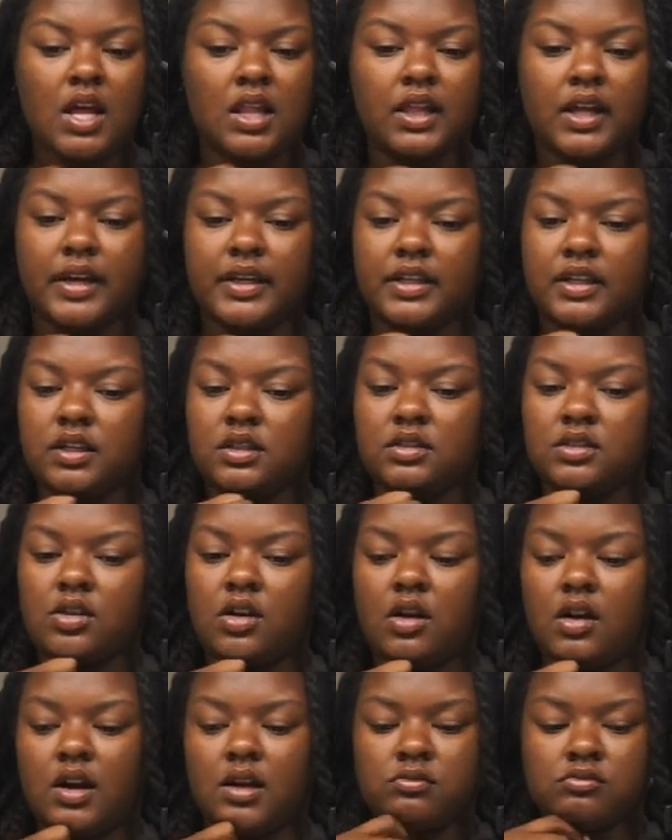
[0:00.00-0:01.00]
Like,
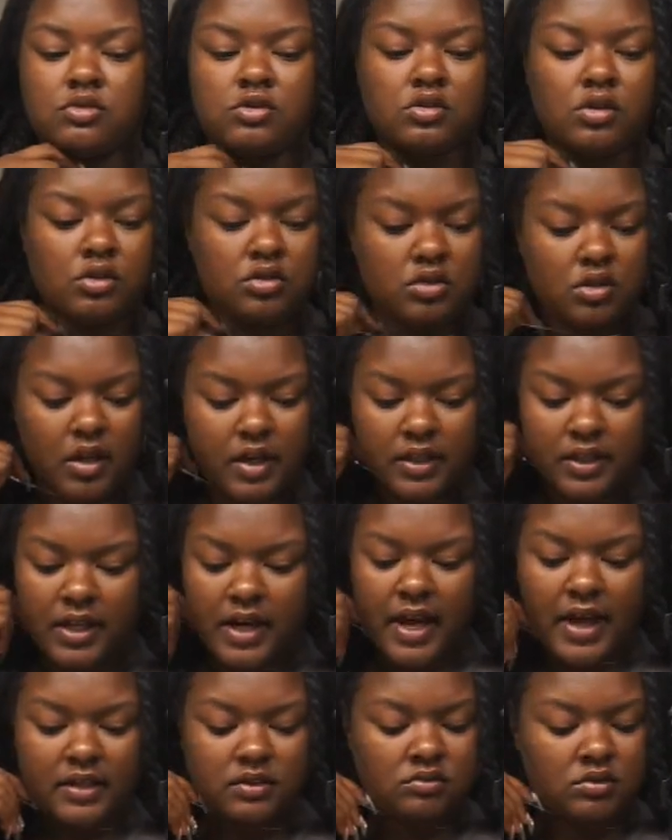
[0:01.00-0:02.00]
y'all, I'm so sorry
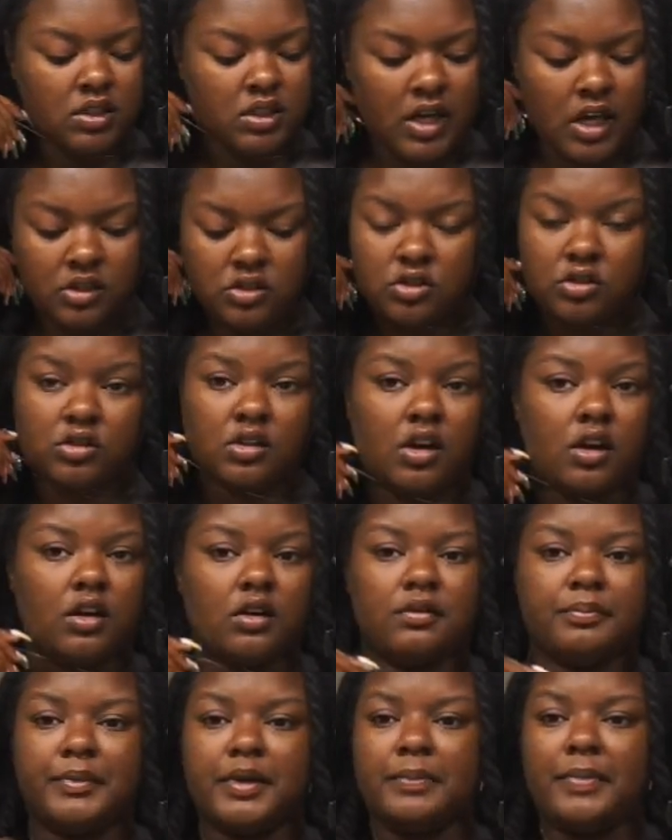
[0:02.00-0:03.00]
that I did not show
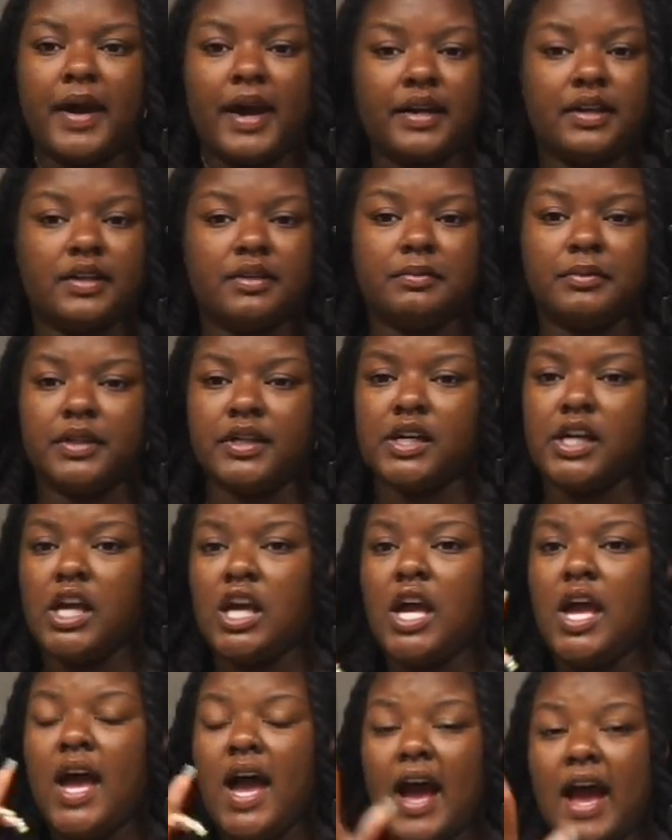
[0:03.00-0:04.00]
y'all me packing. But
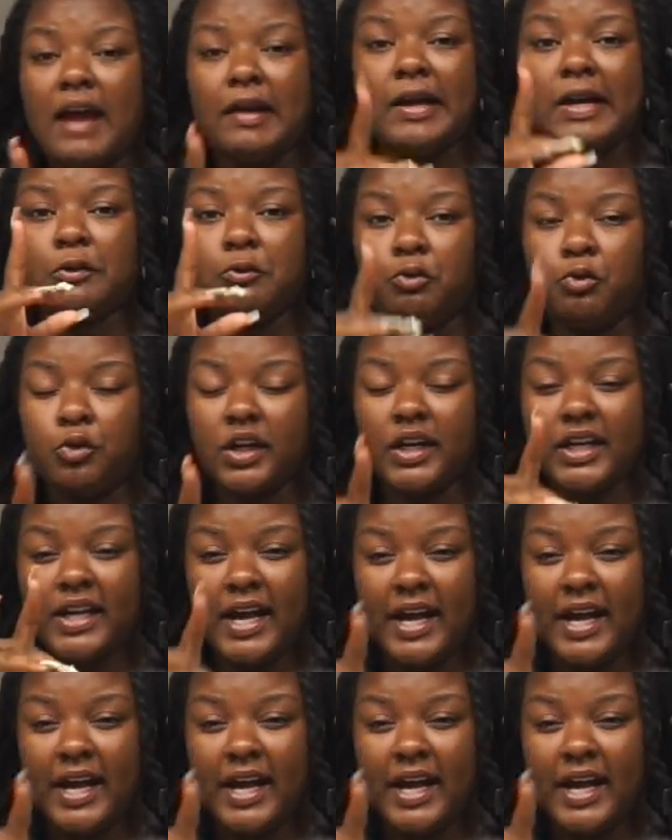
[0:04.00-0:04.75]
what